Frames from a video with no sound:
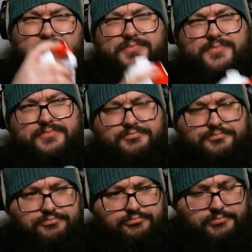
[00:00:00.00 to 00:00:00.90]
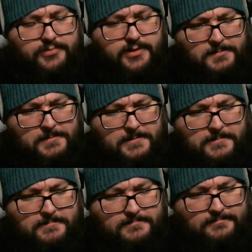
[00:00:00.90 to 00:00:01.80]

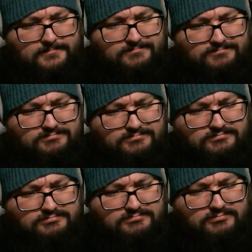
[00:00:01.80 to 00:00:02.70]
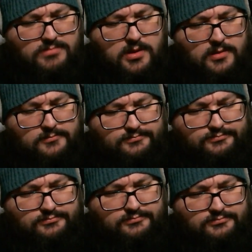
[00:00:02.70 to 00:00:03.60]

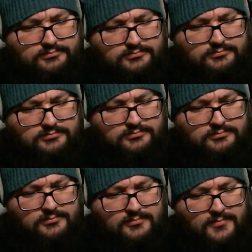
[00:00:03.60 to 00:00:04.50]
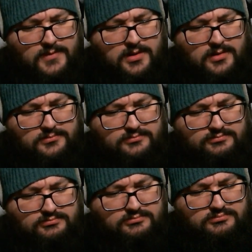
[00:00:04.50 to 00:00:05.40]

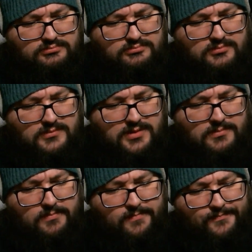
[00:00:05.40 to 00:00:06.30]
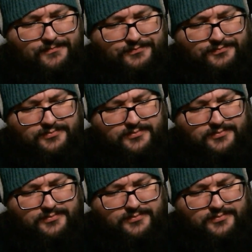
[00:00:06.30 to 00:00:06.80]
No one is speaking in this clip.